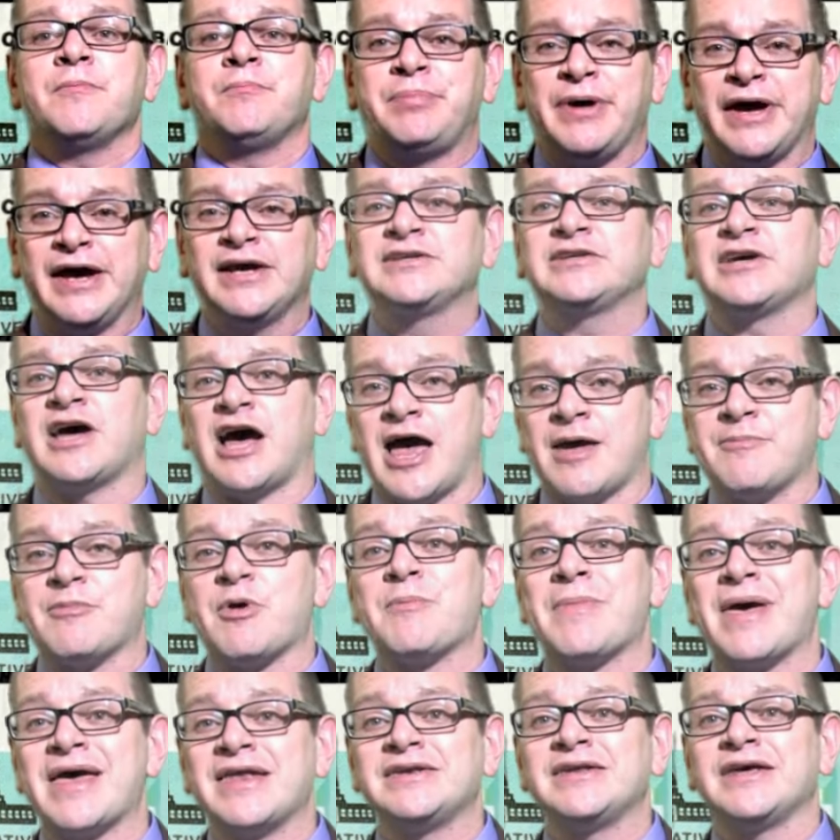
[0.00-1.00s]
big time
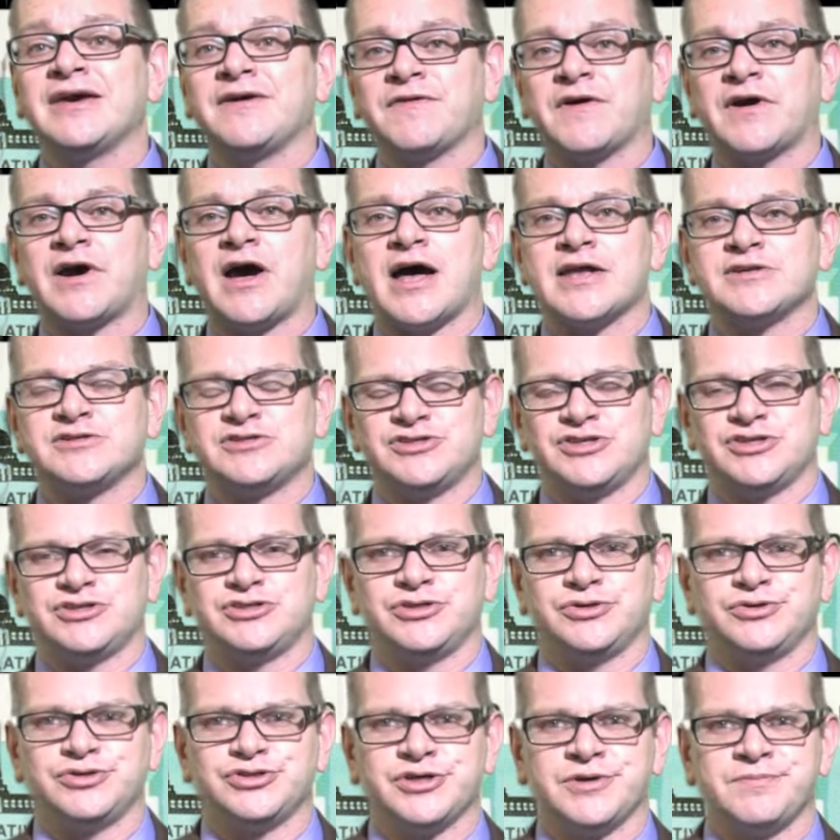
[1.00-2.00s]
amending the
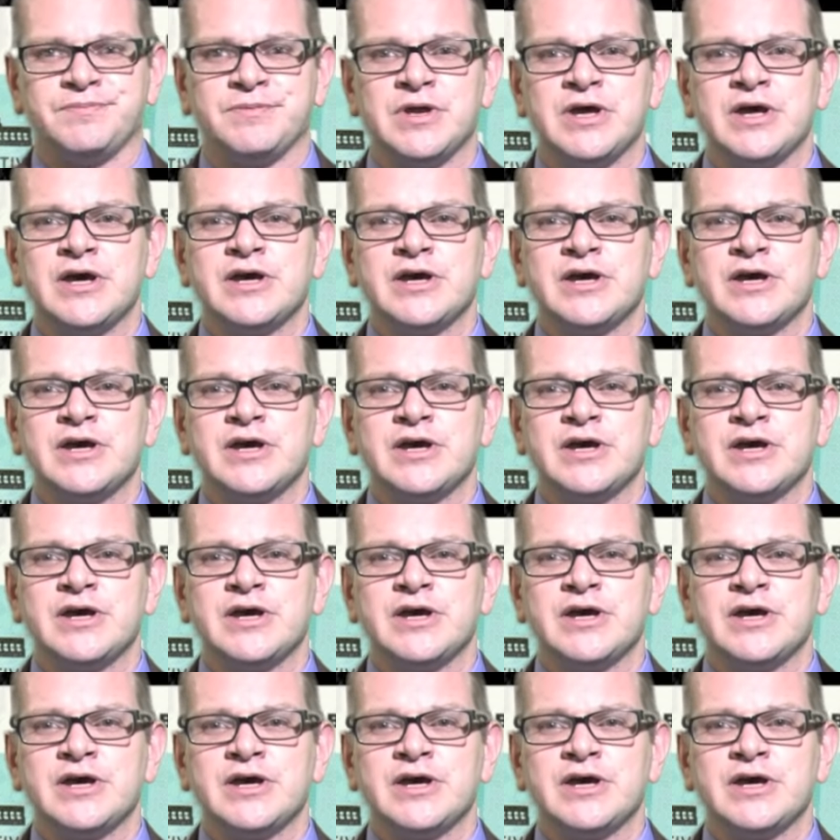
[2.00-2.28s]
Constitution.